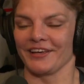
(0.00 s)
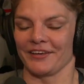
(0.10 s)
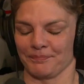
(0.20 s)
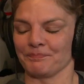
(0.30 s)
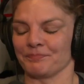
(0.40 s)

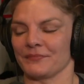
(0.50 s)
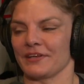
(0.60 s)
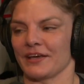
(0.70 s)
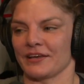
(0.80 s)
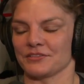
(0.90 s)

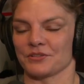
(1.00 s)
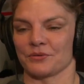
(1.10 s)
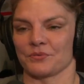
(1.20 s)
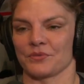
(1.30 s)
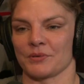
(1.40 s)
Yeah.
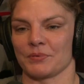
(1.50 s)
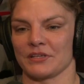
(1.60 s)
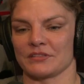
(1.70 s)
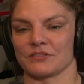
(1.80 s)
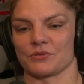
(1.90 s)
So the
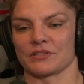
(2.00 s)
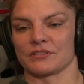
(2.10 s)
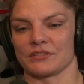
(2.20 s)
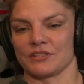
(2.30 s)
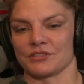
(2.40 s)
biggest
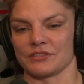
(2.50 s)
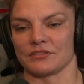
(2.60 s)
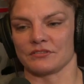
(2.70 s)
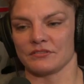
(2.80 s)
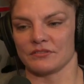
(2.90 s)

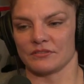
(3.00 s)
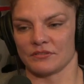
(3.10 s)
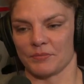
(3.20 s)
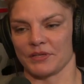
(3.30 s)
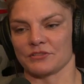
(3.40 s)

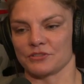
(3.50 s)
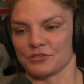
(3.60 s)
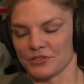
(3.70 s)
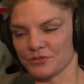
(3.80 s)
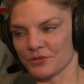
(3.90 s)

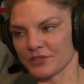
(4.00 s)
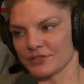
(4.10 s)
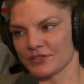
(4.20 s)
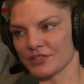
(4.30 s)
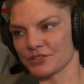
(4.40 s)
jiu-jitsu
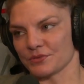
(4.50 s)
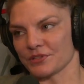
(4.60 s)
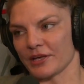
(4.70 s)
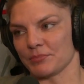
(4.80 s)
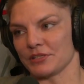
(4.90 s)
organization was
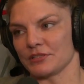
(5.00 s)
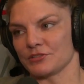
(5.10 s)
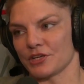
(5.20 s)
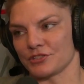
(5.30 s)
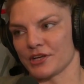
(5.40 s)

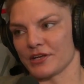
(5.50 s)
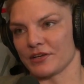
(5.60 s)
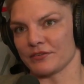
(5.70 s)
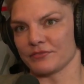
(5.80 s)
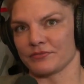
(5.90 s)

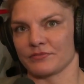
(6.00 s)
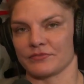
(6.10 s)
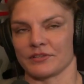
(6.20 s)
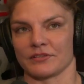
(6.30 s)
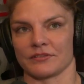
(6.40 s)
IBJJF.
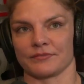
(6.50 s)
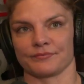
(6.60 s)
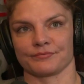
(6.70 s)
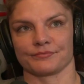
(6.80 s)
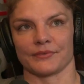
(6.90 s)

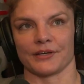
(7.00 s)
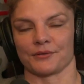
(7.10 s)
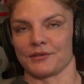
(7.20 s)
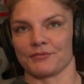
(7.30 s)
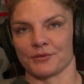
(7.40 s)
I
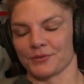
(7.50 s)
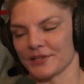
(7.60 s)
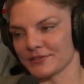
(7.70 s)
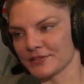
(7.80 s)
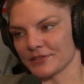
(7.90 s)
don't even know what
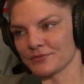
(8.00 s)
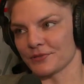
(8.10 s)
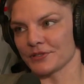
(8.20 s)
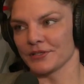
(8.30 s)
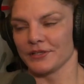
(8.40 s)
that stands
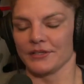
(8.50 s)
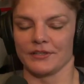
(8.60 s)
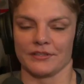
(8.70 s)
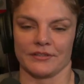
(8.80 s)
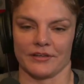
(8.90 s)
for.
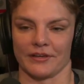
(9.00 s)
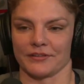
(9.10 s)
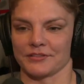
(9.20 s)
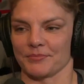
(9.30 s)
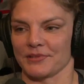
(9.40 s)

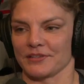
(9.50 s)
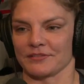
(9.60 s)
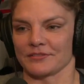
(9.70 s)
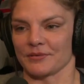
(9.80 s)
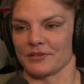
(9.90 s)
Some
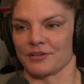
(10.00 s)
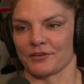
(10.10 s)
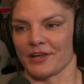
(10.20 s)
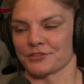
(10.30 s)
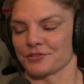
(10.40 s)

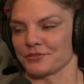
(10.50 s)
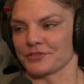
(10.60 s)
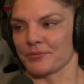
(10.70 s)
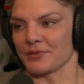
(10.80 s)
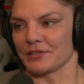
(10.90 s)
international
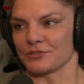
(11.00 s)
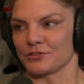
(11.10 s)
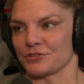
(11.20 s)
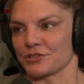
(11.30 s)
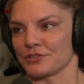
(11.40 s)

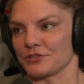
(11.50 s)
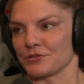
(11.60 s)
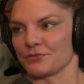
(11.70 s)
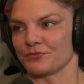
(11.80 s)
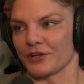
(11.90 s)

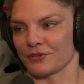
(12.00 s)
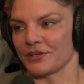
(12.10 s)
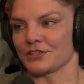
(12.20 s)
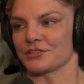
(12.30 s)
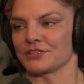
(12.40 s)
jiu-jitsu
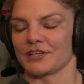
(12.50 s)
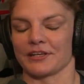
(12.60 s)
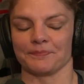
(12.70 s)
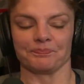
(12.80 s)
federation. Yeah.